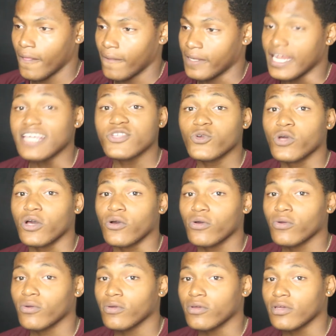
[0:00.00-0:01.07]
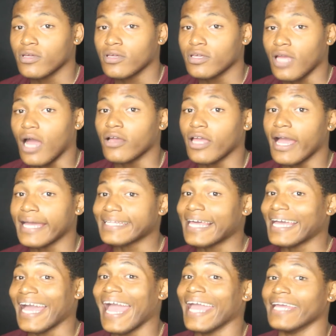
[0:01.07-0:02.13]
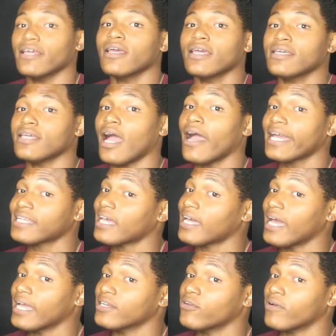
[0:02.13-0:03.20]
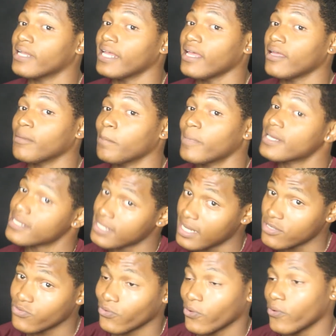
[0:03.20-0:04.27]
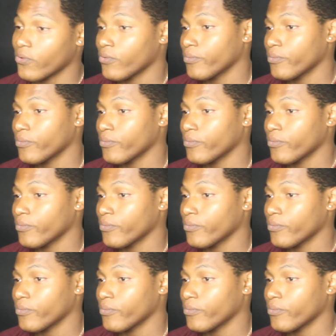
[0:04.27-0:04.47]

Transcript: Nezuko. Y'all act like I ain't know her name, but it's Nezuko.